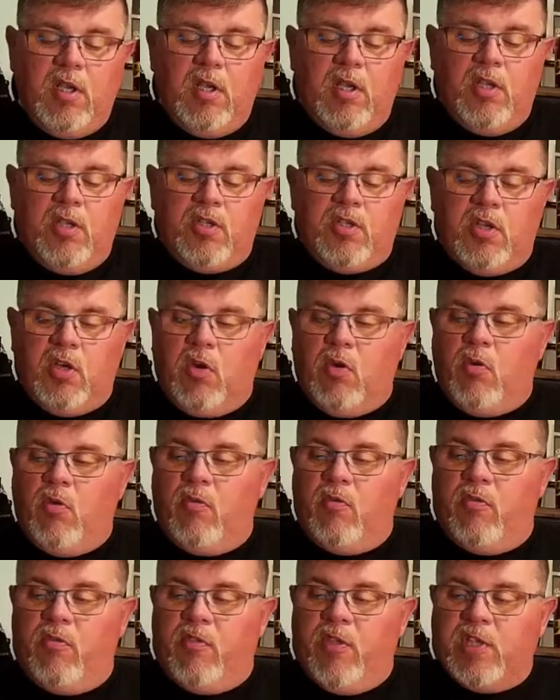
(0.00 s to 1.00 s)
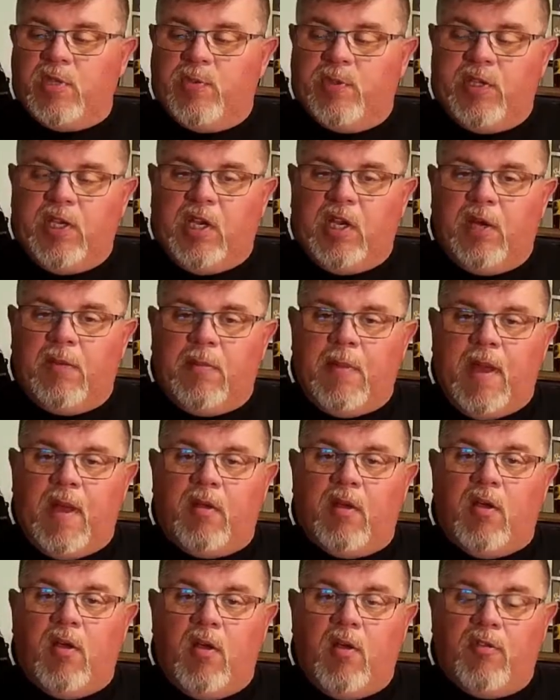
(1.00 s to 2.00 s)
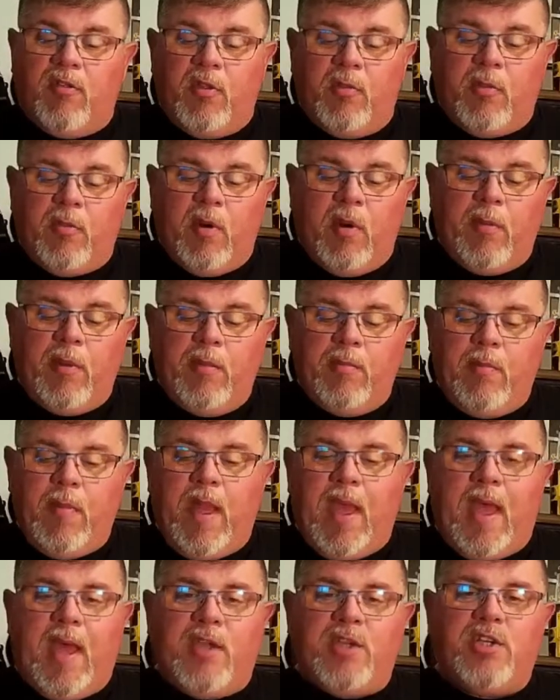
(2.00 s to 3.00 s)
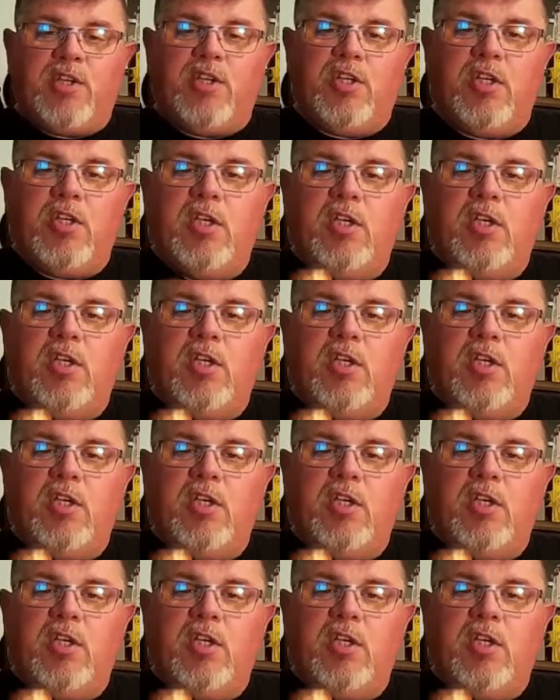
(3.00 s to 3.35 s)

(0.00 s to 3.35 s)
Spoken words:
So this particular bottle, called the Bourbon Mash,